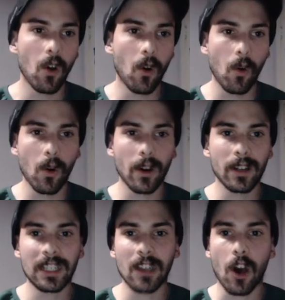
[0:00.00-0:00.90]
or
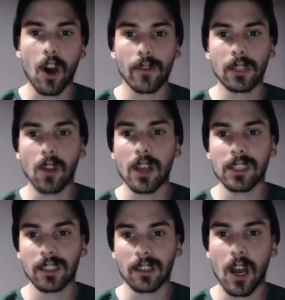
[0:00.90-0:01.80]
they had already
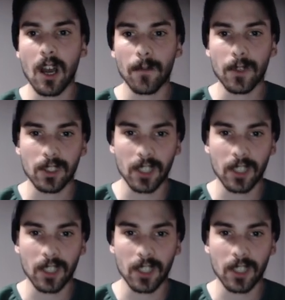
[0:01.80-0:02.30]
lost in their conference